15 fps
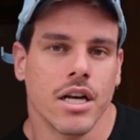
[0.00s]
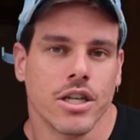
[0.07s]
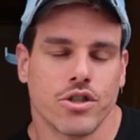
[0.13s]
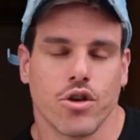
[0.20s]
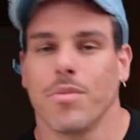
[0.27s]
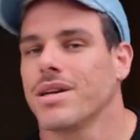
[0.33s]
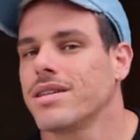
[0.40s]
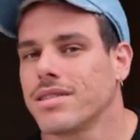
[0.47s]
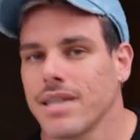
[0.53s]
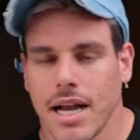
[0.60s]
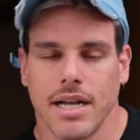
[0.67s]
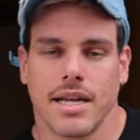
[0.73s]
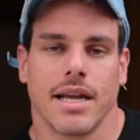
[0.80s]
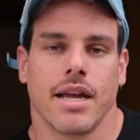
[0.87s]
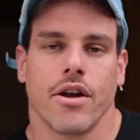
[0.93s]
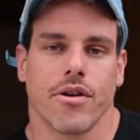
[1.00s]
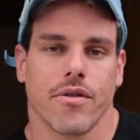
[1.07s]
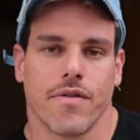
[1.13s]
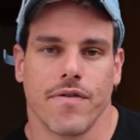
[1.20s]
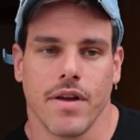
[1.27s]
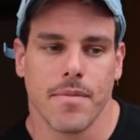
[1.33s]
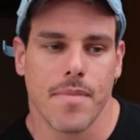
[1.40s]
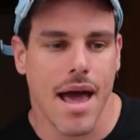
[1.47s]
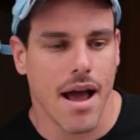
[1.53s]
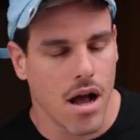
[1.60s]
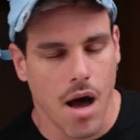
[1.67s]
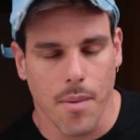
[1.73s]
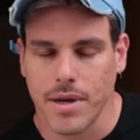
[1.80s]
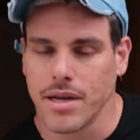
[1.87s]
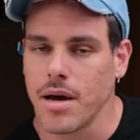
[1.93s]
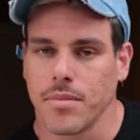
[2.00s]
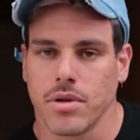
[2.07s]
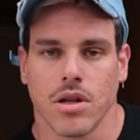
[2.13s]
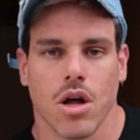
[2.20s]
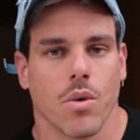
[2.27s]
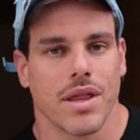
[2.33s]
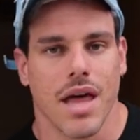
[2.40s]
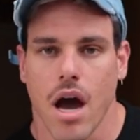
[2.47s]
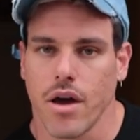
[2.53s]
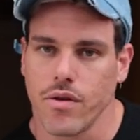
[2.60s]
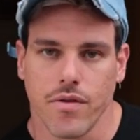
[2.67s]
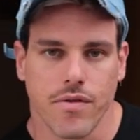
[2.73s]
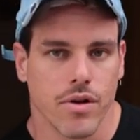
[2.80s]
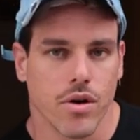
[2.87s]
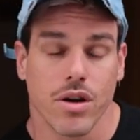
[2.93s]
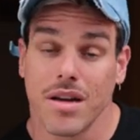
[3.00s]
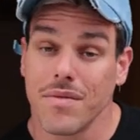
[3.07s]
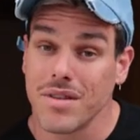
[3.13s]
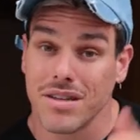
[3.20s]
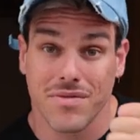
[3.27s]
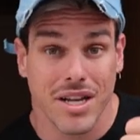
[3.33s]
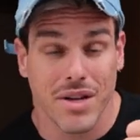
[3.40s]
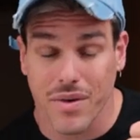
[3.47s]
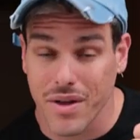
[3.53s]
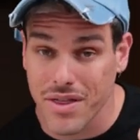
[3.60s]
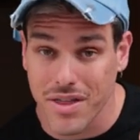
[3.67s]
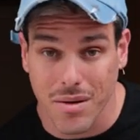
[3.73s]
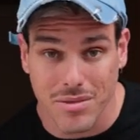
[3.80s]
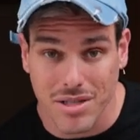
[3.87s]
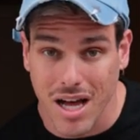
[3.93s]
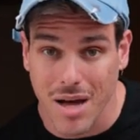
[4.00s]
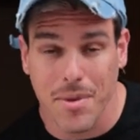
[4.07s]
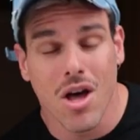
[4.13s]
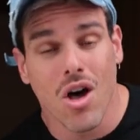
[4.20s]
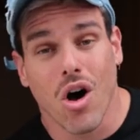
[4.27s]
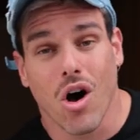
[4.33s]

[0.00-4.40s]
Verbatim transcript: So I'm excited to hear your feedback. Comment down below with how you feel. Give this video a thumbs up.